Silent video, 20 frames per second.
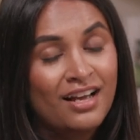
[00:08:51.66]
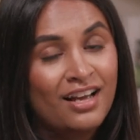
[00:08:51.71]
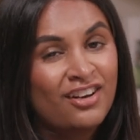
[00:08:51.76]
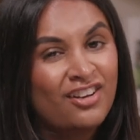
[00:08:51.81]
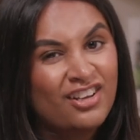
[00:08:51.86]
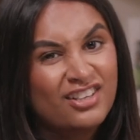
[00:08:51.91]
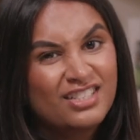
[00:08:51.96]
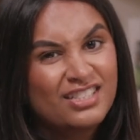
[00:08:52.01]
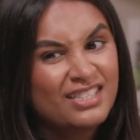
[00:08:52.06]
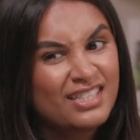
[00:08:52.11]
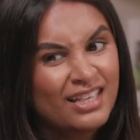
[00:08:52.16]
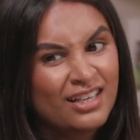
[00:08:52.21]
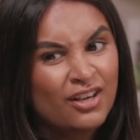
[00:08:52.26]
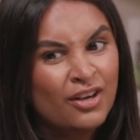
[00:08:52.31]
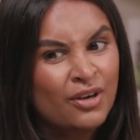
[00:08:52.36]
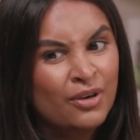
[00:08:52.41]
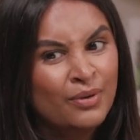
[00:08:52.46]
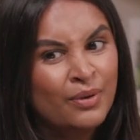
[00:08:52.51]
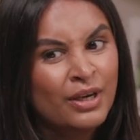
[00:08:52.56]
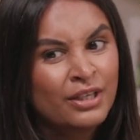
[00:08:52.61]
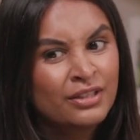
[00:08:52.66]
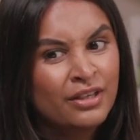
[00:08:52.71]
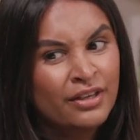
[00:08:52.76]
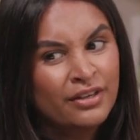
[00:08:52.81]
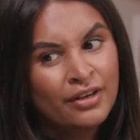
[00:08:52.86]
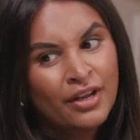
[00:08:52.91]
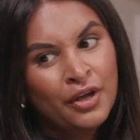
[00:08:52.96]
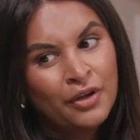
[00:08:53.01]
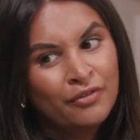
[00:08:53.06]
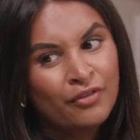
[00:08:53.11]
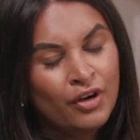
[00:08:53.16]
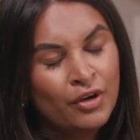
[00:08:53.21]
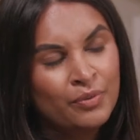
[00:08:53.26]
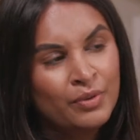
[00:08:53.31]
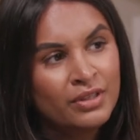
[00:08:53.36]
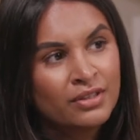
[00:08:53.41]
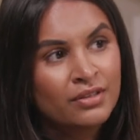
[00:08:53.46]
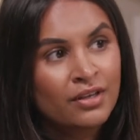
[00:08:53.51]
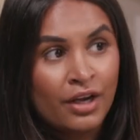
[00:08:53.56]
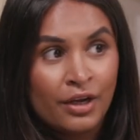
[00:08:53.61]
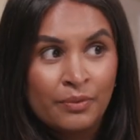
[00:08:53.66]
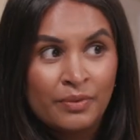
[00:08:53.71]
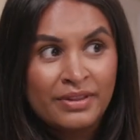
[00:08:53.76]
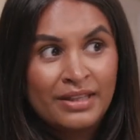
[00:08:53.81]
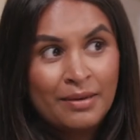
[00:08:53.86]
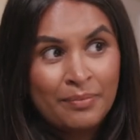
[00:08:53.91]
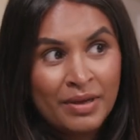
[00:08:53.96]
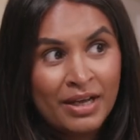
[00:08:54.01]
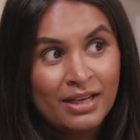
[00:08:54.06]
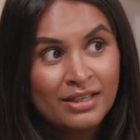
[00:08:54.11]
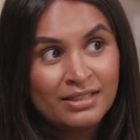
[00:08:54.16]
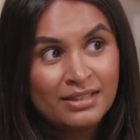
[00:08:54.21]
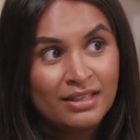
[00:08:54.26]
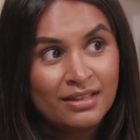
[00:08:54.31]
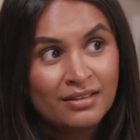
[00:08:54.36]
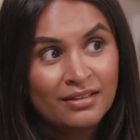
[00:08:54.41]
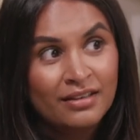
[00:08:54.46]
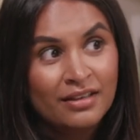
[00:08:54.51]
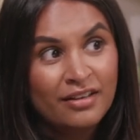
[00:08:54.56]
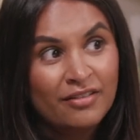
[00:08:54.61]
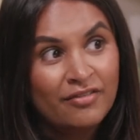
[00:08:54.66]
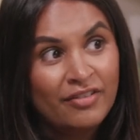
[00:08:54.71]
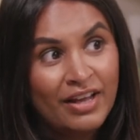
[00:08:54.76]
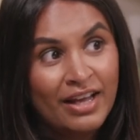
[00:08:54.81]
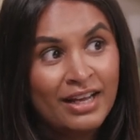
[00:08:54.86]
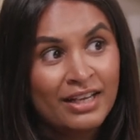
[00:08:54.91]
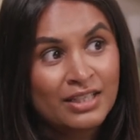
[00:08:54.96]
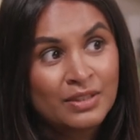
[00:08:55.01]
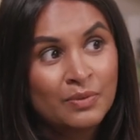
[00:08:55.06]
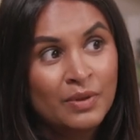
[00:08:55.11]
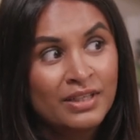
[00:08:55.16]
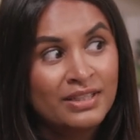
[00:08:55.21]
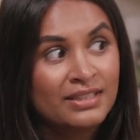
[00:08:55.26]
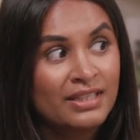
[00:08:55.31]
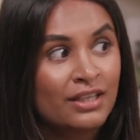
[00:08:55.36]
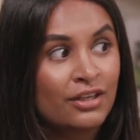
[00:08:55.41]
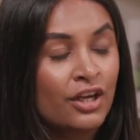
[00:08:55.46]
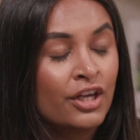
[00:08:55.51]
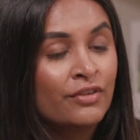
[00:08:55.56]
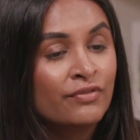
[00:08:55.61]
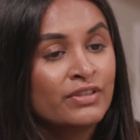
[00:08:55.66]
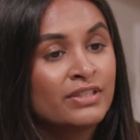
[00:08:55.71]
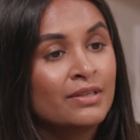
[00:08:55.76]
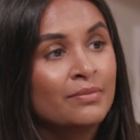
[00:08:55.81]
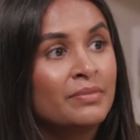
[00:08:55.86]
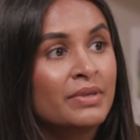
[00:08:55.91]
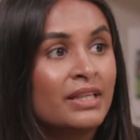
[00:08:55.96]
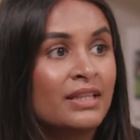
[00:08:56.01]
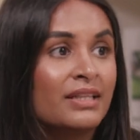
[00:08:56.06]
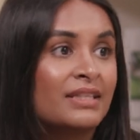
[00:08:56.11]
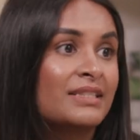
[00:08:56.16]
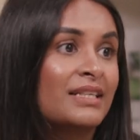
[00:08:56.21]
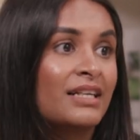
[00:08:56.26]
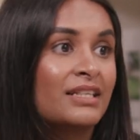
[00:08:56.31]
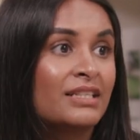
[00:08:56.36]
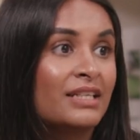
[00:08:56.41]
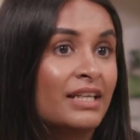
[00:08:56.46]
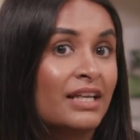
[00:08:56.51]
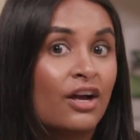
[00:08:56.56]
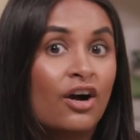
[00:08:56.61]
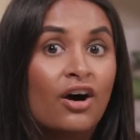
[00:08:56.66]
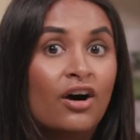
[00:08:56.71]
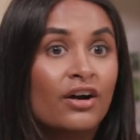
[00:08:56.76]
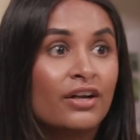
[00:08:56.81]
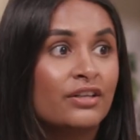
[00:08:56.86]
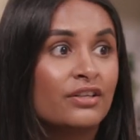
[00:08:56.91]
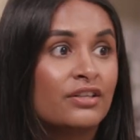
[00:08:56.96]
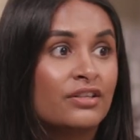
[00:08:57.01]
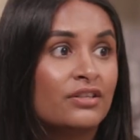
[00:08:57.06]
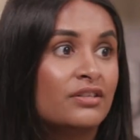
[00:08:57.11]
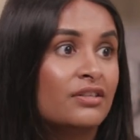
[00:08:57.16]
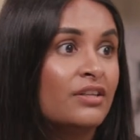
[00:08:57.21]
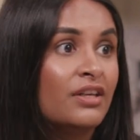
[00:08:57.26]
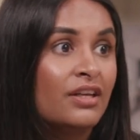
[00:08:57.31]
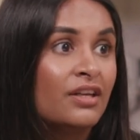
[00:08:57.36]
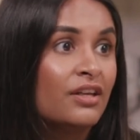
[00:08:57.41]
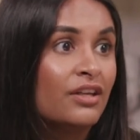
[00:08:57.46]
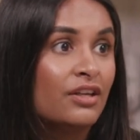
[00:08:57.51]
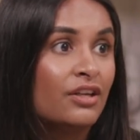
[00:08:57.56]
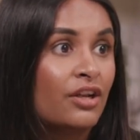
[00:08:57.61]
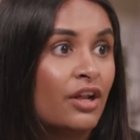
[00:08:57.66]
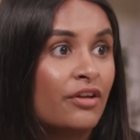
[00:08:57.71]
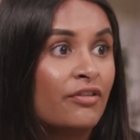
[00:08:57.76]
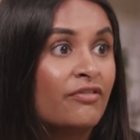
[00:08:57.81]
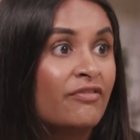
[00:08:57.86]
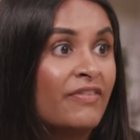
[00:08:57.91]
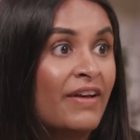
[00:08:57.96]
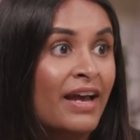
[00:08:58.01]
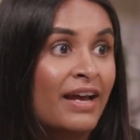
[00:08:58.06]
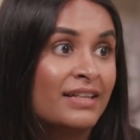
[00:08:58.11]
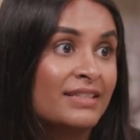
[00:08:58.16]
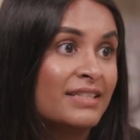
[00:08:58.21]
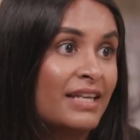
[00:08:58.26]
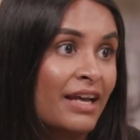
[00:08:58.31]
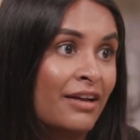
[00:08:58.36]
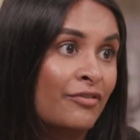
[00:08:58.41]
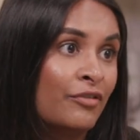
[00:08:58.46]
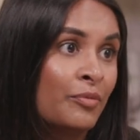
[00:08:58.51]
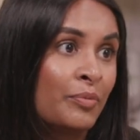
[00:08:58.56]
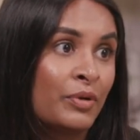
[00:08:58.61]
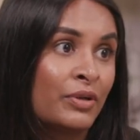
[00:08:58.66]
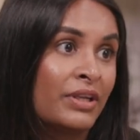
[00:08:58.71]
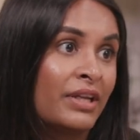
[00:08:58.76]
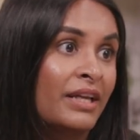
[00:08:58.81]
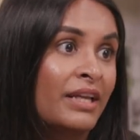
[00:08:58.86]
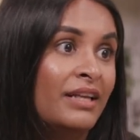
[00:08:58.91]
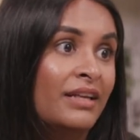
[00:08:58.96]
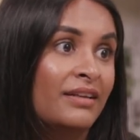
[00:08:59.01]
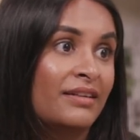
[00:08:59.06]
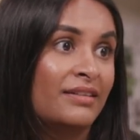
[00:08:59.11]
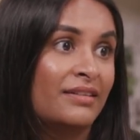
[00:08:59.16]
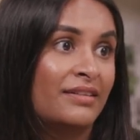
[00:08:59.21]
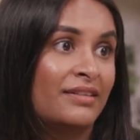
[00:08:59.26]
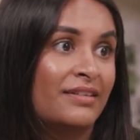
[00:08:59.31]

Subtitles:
and I just think, I don't know if I would go with that person for X, Y, and Z over somebody that's actually kind and fair to everybody.